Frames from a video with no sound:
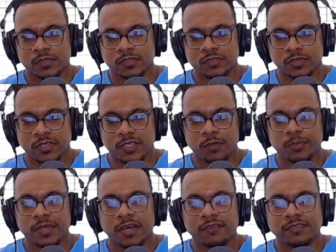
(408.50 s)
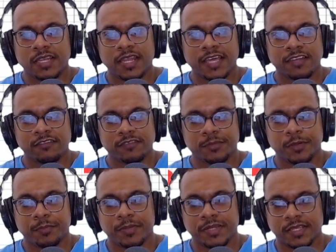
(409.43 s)
So here we have the line of the
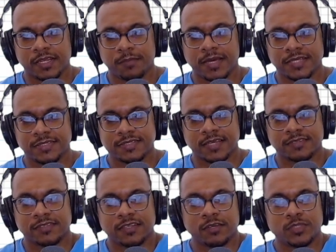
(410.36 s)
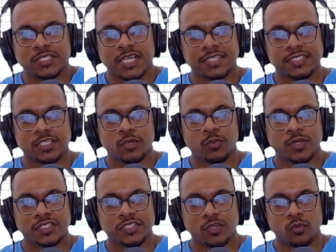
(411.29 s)
perpendicular bisector, which has
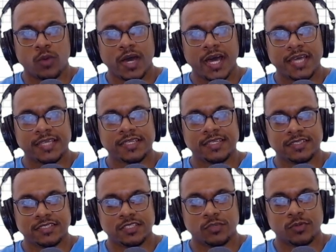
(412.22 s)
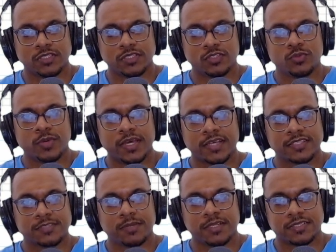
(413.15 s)
equation y is equal to
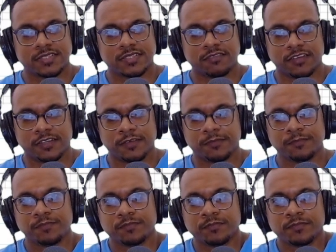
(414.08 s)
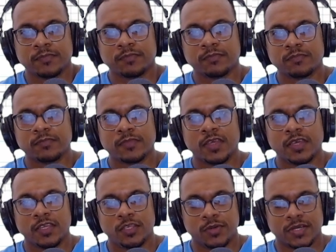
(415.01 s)
2x plus 7.
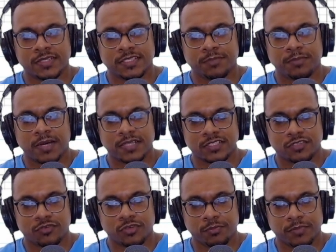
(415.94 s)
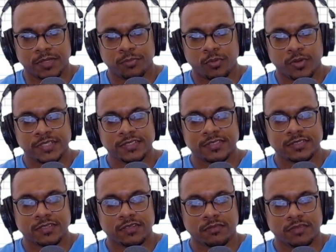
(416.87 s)
You can see it passes through the midpoint,
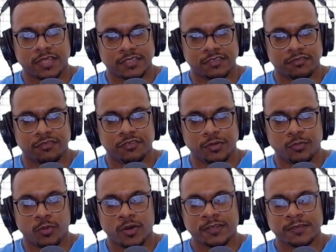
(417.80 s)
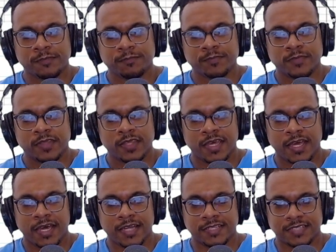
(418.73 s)
negative 3, 1,
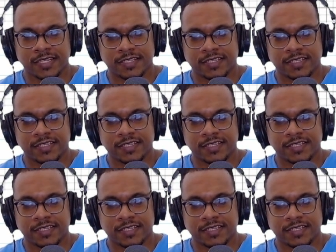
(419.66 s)
and it's at